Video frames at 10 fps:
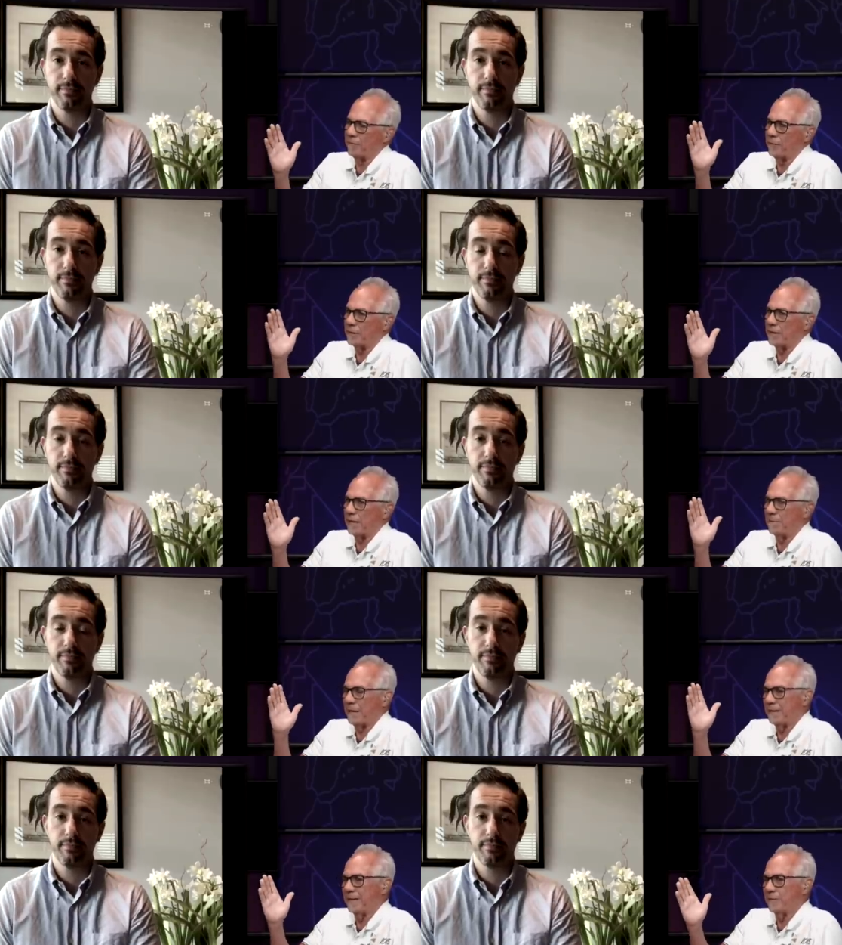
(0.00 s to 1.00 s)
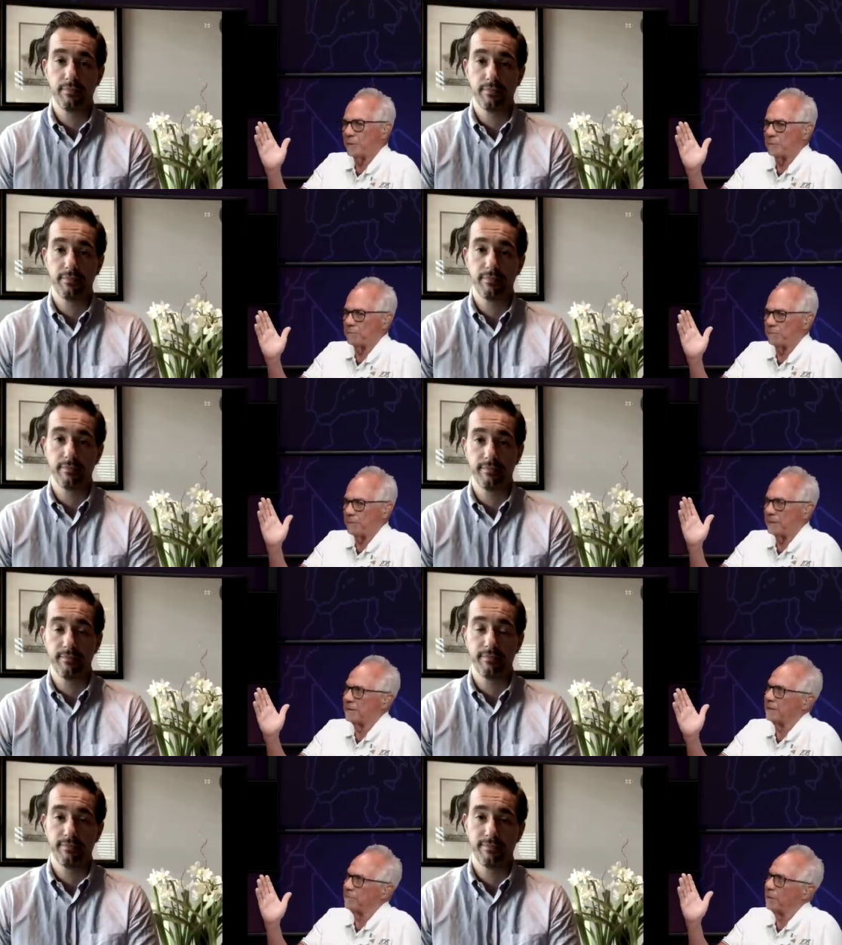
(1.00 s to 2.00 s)
Speaker 1: the first time I think it was
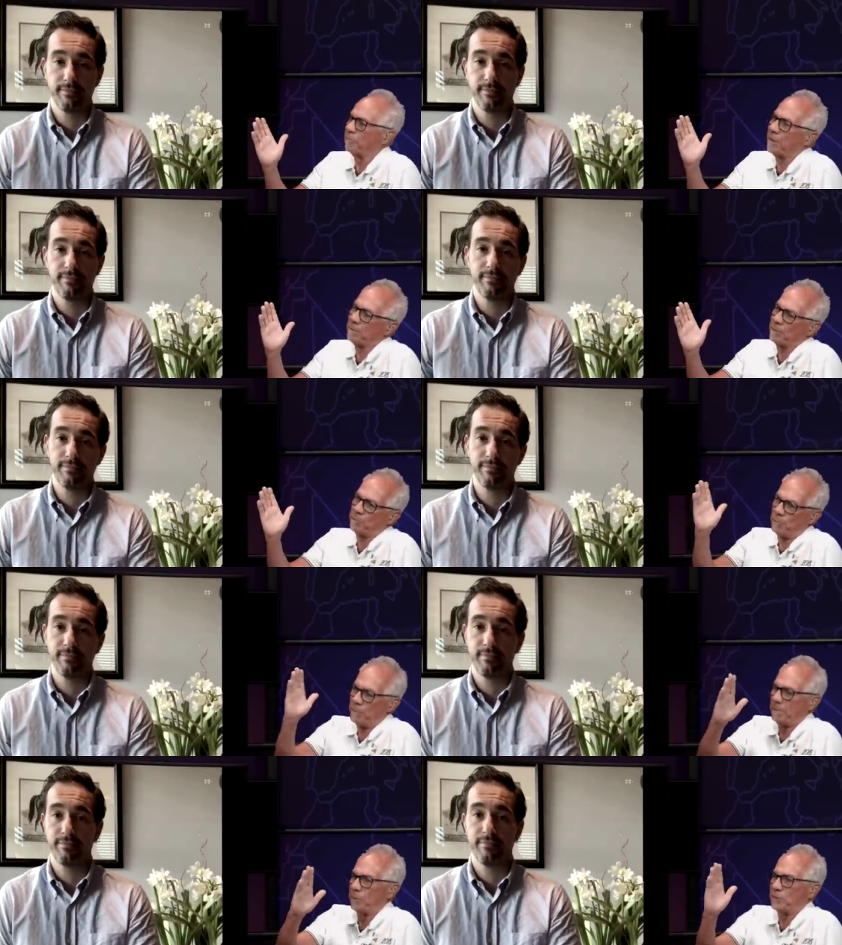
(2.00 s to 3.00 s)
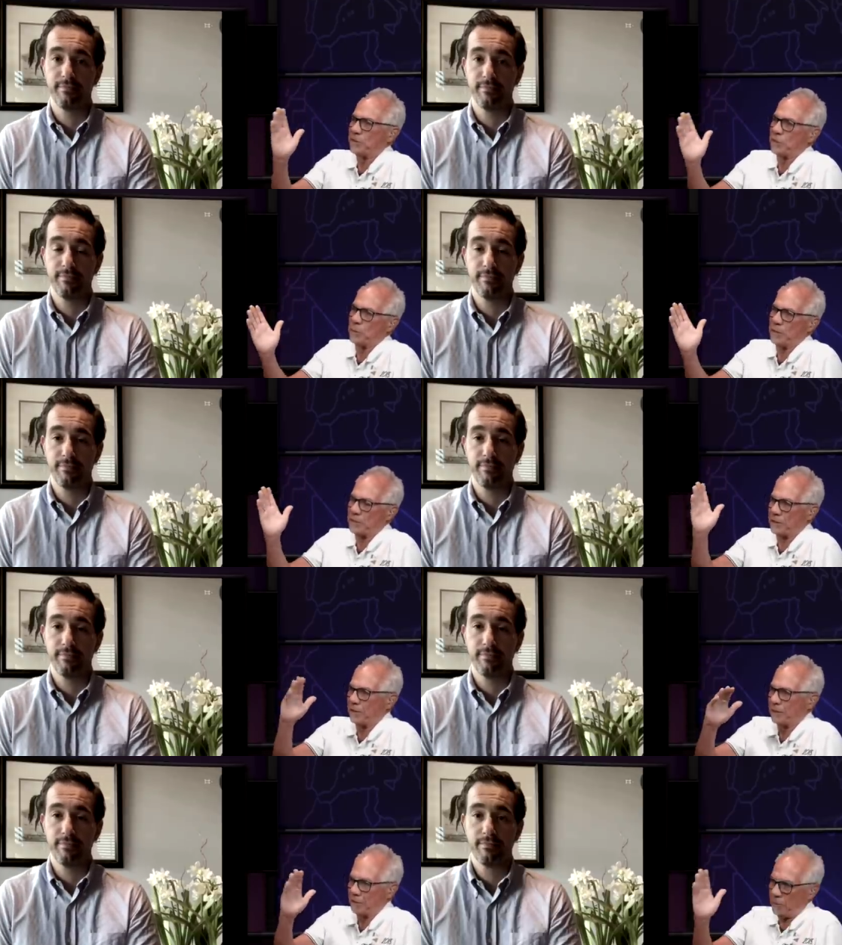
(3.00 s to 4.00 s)
let's see, probably maybe it was six weeks
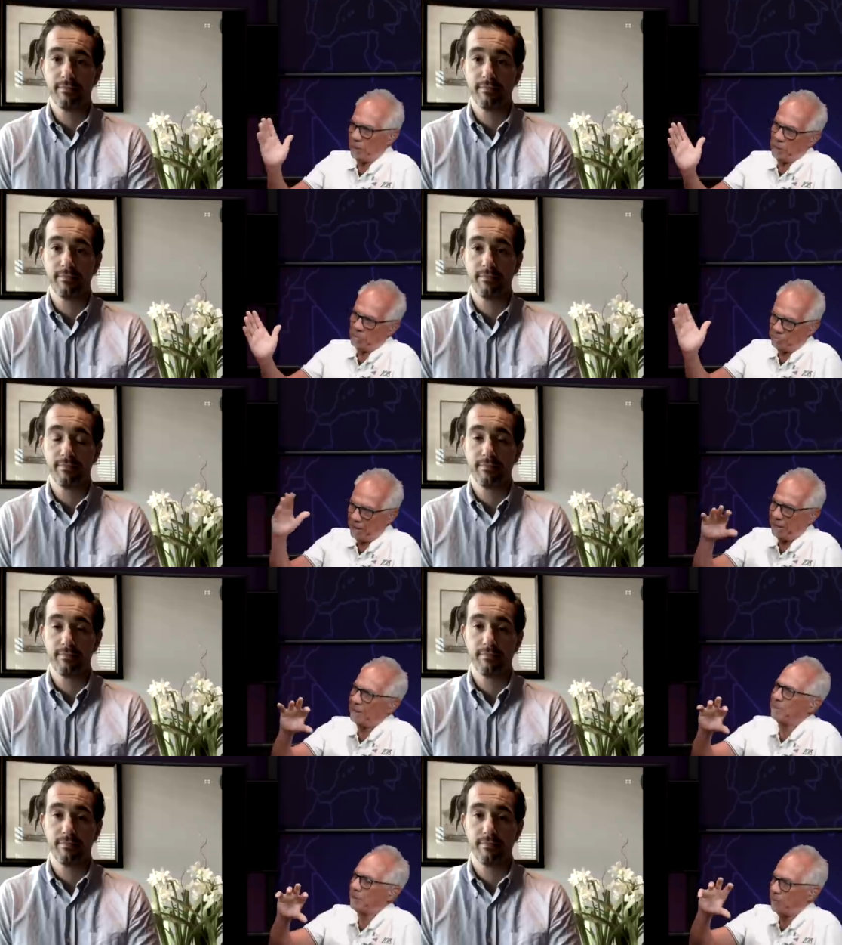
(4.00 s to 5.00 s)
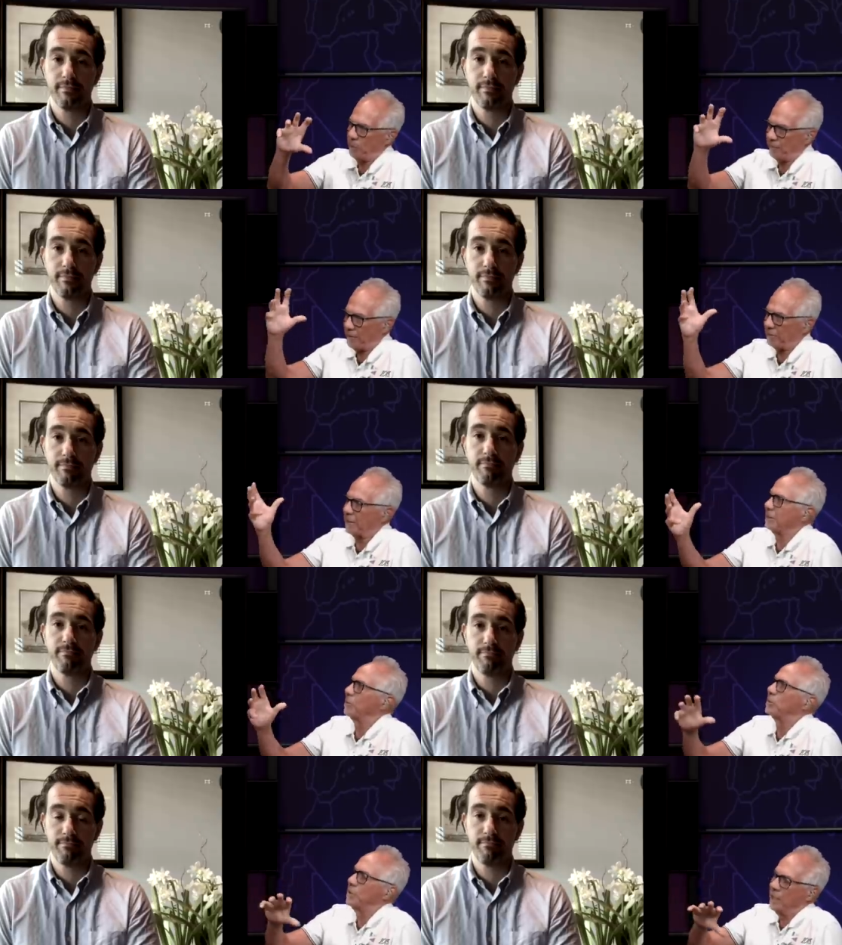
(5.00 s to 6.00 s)
ago that you, you, had brought it up that we felt like
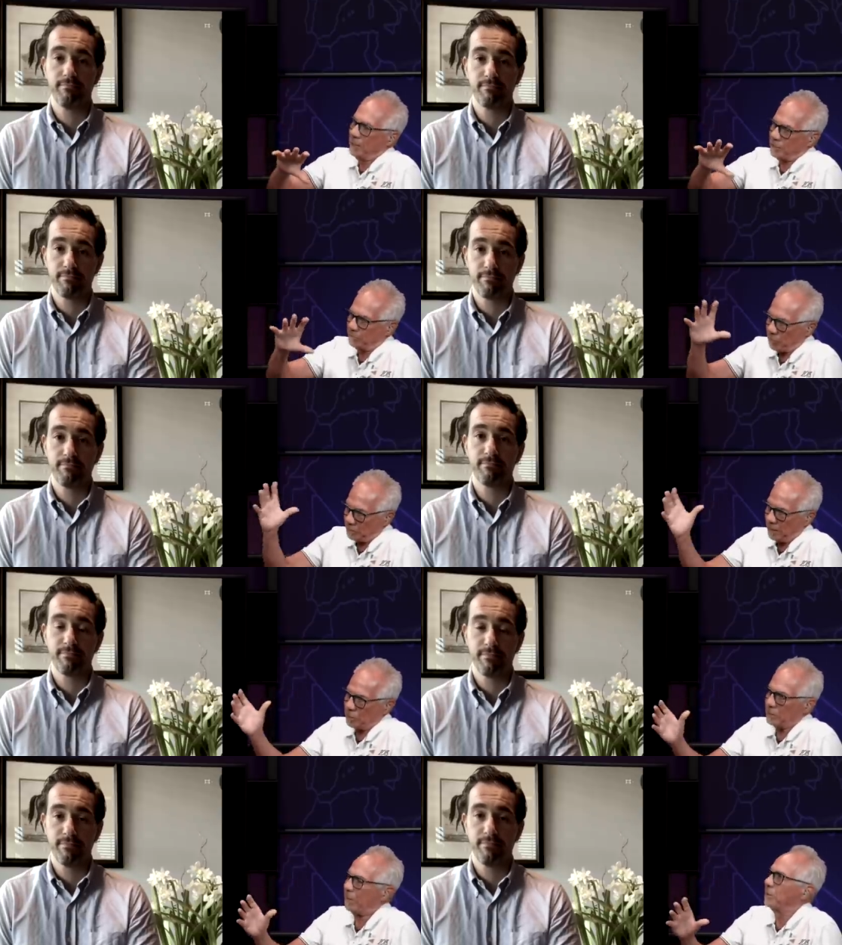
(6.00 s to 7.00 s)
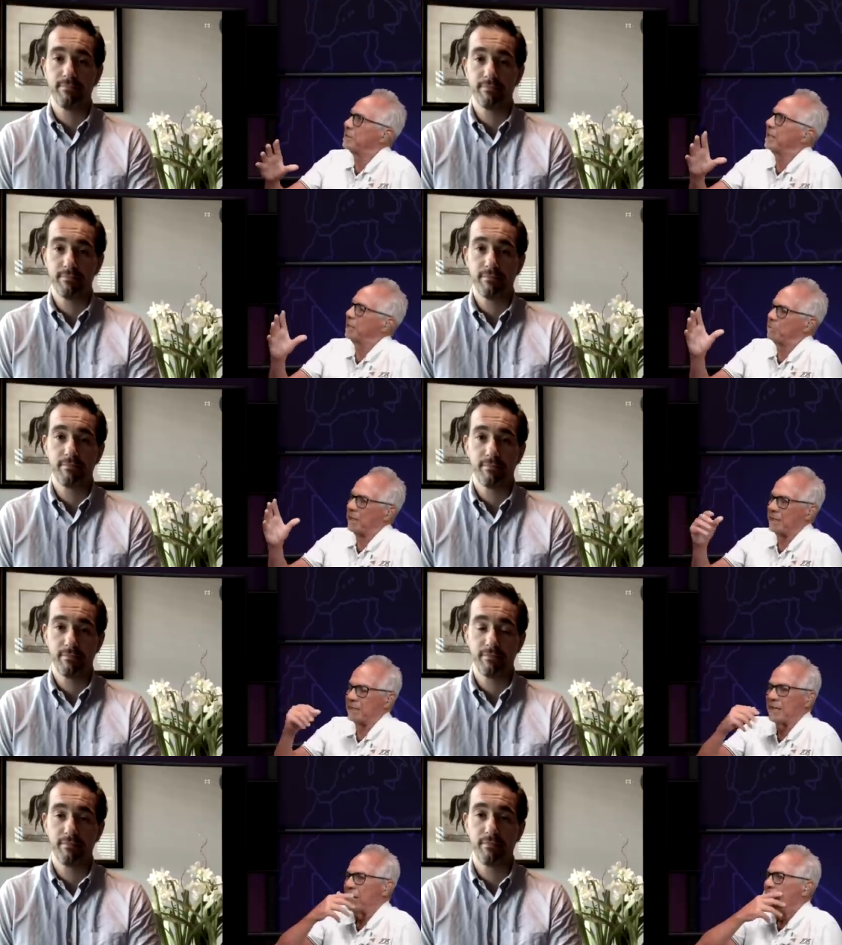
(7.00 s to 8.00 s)
there was some rotation that was taking place